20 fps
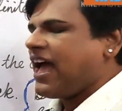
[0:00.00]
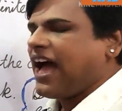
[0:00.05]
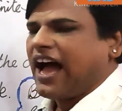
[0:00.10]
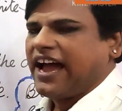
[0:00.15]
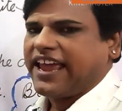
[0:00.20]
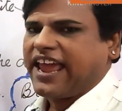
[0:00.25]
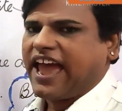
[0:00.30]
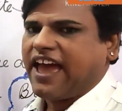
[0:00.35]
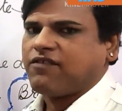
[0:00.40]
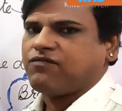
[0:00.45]

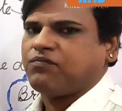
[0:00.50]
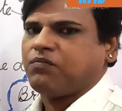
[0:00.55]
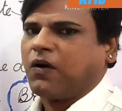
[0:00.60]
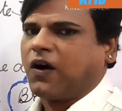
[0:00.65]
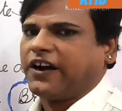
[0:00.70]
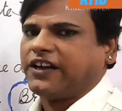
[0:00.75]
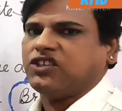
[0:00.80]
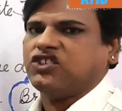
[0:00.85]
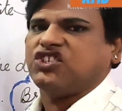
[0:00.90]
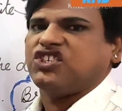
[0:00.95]
I have
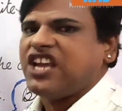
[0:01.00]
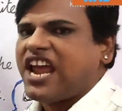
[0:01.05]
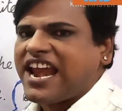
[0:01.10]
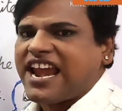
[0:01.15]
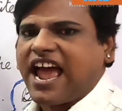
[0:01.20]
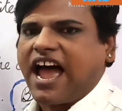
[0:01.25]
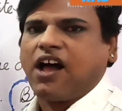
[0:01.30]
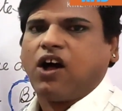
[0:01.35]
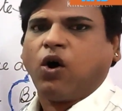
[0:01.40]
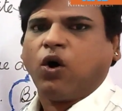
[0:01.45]
my
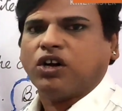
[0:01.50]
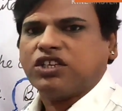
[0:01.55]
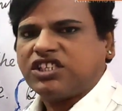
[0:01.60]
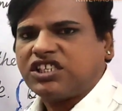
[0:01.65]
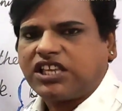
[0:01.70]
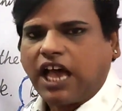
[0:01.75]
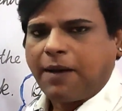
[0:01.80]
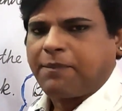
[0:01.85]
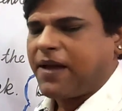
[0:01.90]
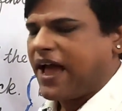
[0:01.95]
dinner or
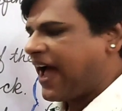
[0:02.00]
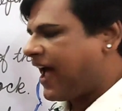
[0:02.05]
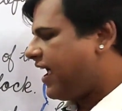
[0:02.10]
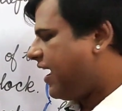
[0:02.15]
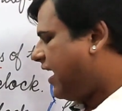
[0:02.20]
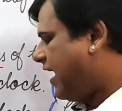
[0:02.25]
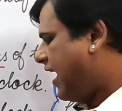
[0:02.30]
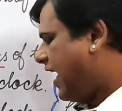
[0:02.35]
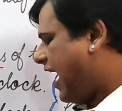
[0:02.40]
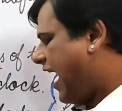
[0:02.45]

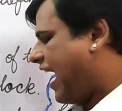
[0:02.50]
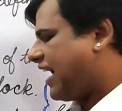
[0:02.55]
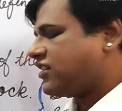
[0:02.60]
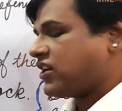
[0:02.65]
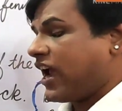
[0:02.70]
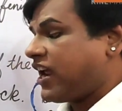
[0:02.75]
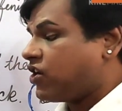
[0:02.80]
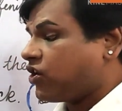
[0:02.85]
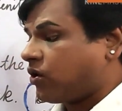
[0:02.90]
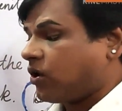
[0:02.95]
supper
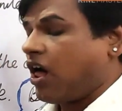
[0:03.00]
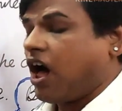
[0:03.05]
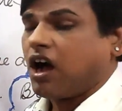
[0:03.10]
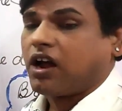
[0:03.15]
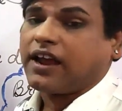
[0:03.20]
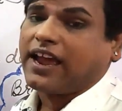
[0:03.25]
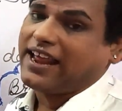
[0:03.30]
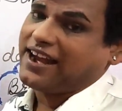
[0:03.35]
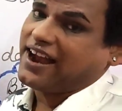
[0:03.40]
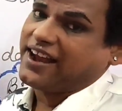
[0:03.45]
at 8
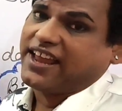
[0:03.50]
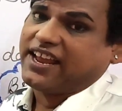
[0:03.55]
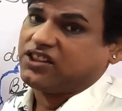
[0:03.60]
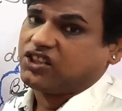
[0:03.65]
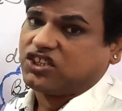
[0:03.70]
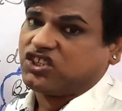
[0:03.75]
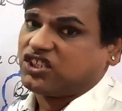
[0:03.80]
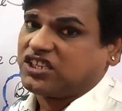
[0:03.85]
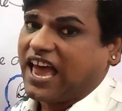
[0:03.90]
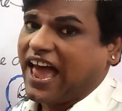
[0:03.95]
o'clock, and I
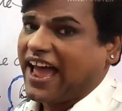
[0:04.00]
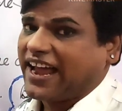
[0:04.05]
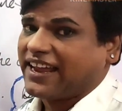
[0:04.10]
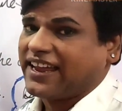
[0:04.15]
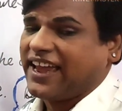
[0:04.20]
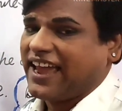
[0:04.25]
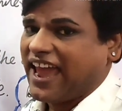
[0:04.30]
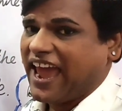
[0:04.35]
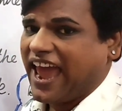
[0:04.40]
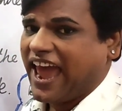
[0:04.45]
hit the
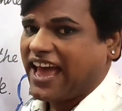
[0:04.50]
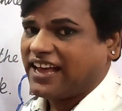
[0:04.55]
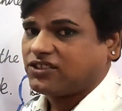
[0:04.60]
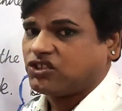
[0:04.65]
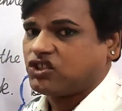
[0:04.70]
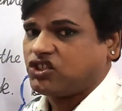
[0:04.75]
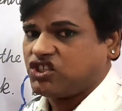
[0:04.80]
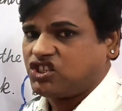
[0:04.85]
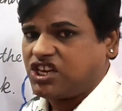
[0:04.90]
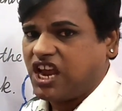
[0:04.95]
sack
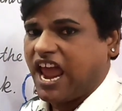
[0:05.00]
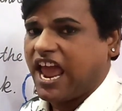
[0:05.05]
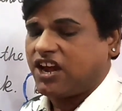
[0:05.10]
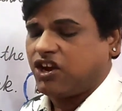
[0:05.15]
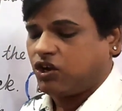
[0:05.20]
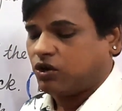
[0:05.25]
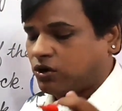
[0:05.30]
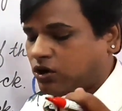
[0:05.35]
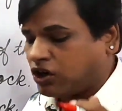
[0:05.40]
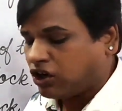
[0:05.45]
at
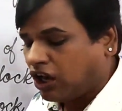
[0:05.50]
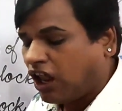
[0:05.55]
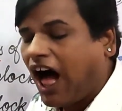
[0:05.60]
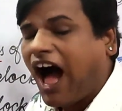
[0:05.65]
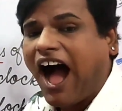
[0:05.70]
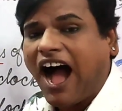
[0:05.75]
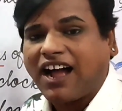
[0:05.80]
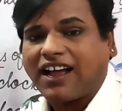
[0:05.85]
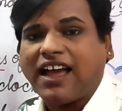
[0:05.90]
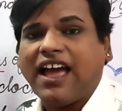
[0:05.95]
10
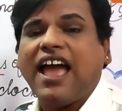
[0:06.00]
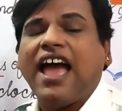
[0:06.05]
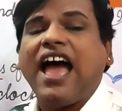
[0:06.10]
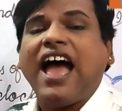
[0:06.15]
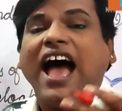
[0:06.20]
o'clock.